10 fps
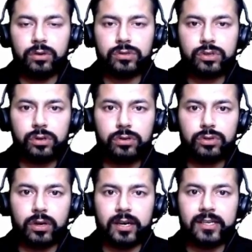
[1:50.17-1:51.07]
So
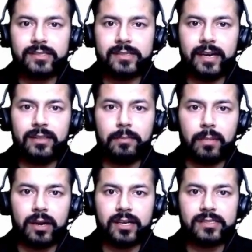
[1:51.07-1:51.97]
to understand the
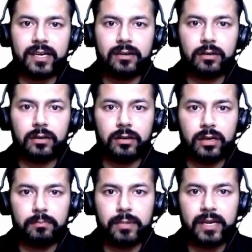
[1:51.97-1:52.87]
Pandas and
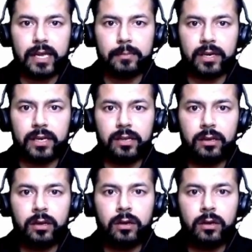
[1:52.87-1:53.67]
NumPy library